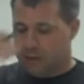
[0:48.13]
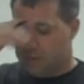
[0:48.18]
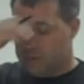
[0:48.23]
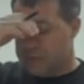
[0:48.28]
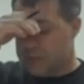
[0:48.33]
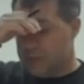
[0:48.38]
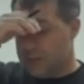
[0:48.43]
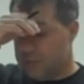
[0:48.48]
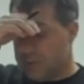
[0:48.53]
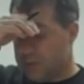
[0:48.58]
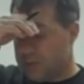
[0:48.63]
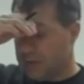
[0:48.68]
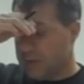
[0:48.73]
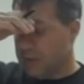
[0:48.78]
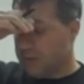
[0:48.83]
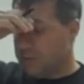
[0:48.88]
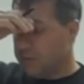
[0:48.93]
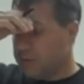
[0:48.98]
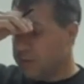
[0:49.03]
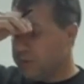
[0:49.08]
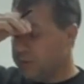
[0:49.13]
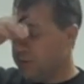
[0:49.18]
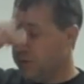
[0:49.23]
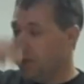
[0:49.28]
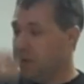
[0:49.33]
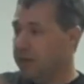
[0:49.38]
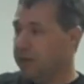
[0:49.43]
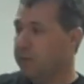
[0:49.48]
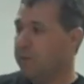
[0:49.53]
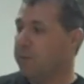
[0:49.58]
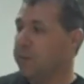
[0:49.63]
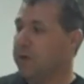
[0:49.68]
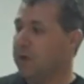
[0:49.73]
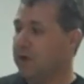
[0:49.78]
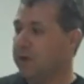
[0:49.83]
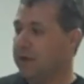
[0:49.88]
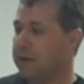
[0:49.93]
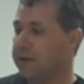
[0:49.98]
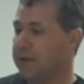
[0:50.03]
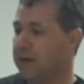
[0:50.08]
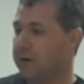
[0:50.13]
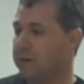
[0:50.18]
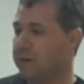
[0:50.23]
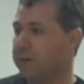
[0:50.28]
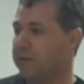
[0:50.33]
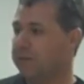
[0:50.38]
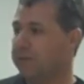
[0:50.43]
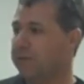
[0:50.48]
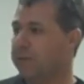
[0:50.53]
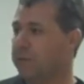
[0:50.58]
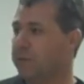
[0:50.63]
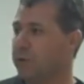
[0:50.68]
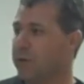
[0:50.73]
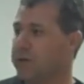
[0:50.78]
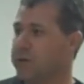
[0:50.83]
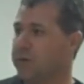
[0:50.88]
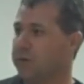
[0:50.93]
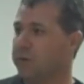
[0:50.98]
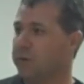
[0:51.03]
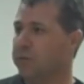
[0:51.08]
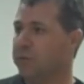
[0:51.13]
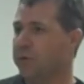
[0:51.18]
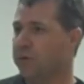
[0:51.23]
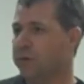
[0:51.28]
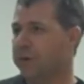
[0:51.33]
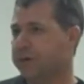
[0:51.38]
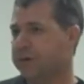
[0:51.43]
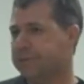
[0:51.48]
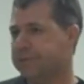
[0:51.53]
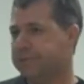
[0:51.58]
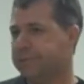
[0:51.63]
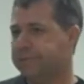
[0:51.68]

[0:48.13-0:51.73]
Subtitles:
we typically will do what we call a narrative appraisal report,